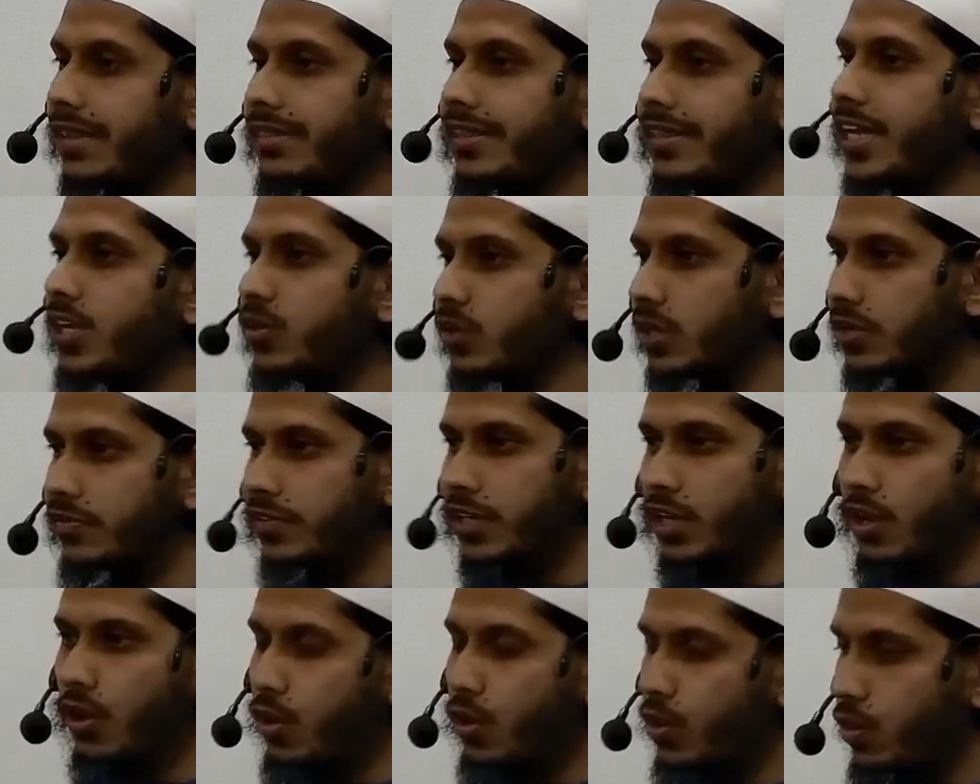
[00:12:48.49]
they don't
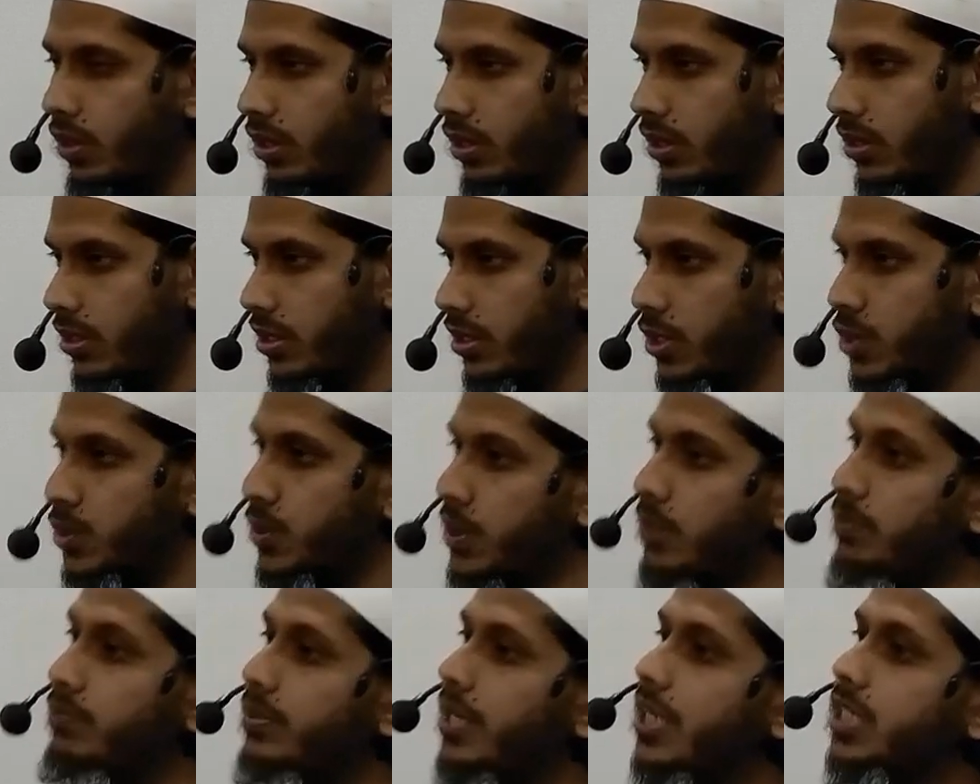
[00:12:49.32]
even own to
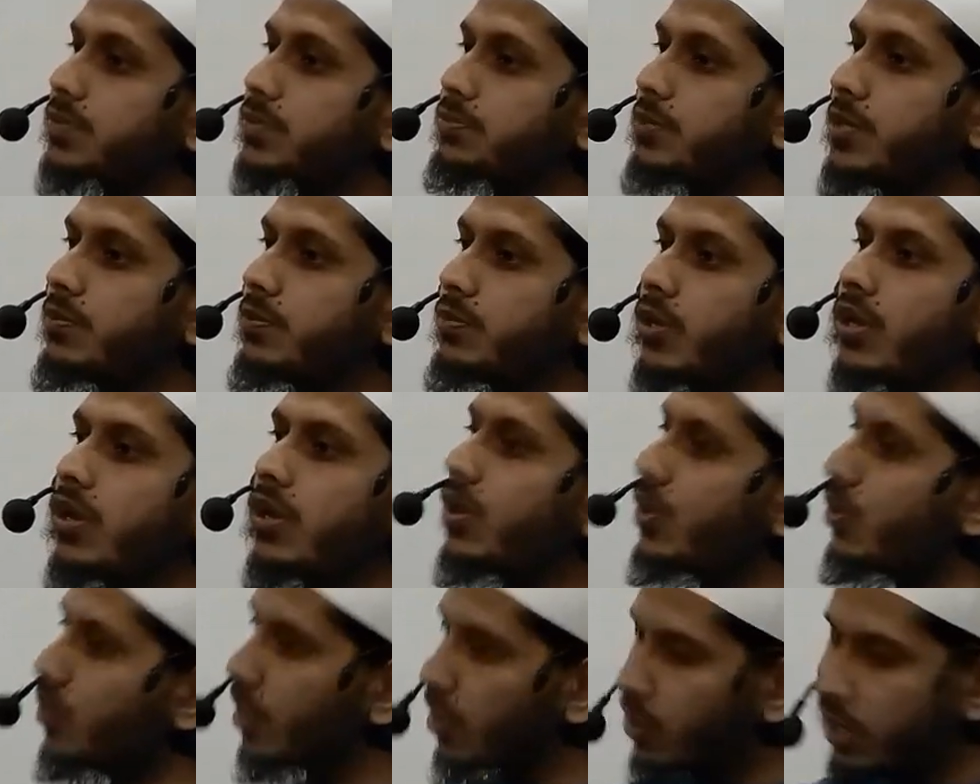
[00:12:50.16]
impress people
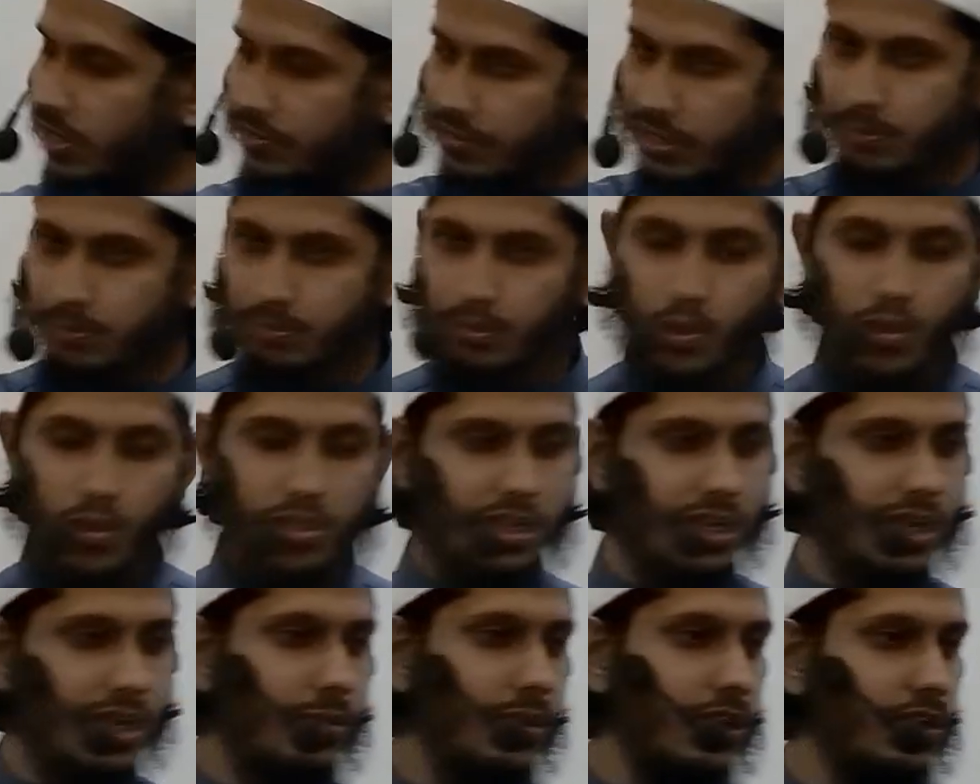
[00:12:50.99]
who are not even
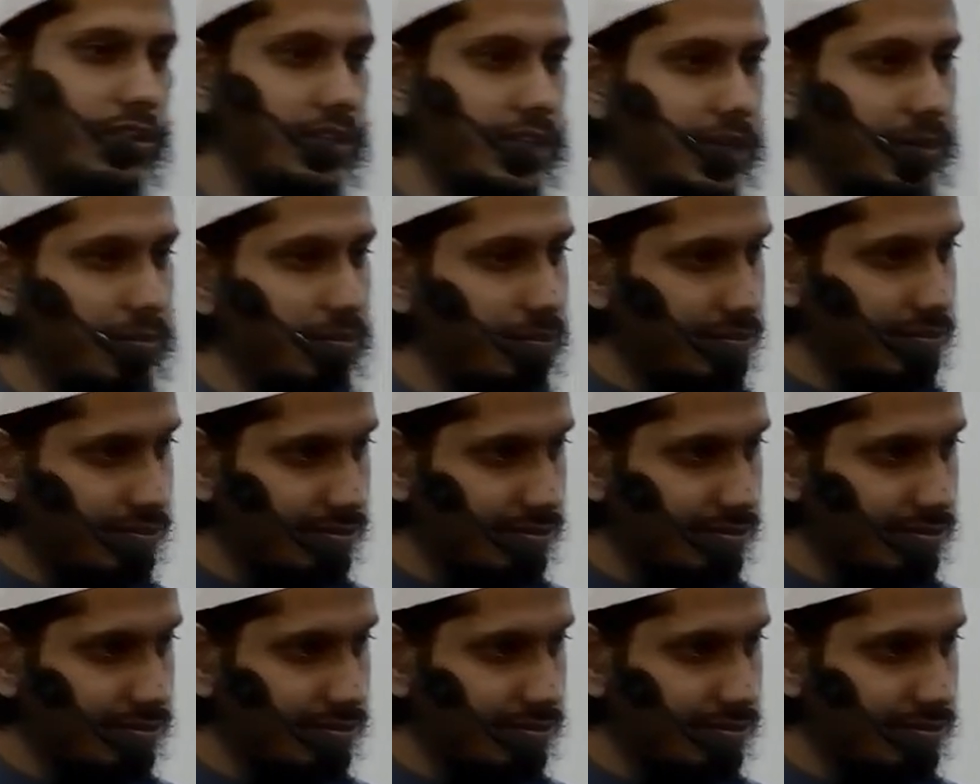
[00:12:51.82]
bothered about them.